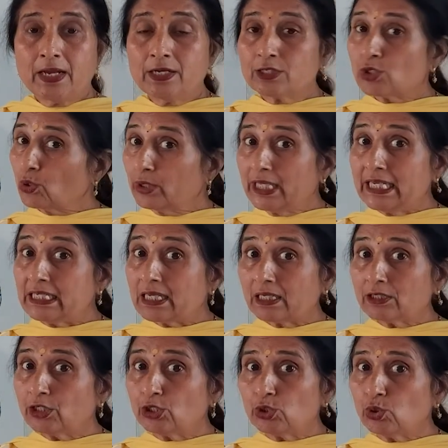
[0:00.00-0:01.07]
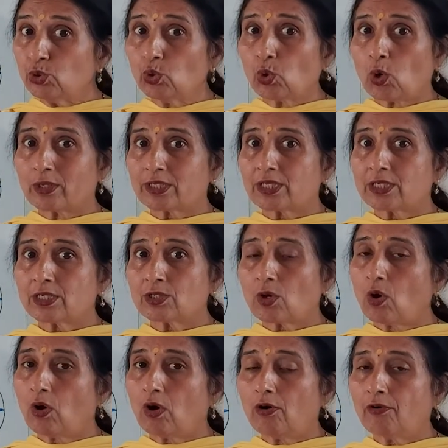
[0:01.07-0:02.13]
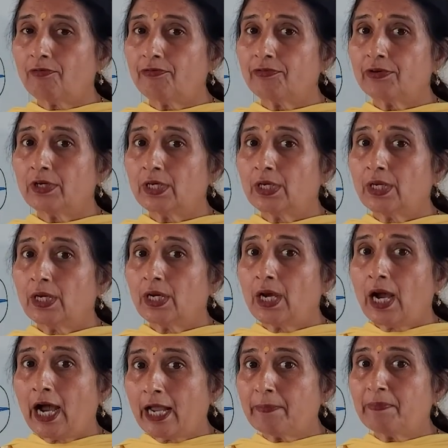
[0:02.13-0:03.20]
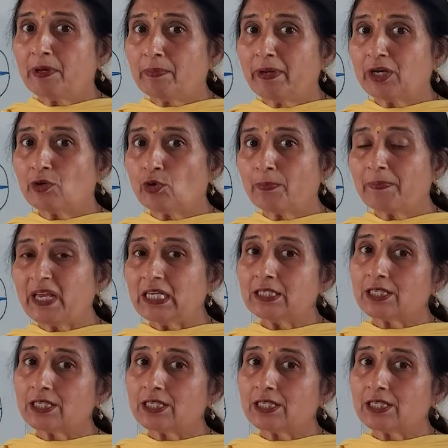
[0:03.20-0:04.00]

So these are the two causes of hypermetropia.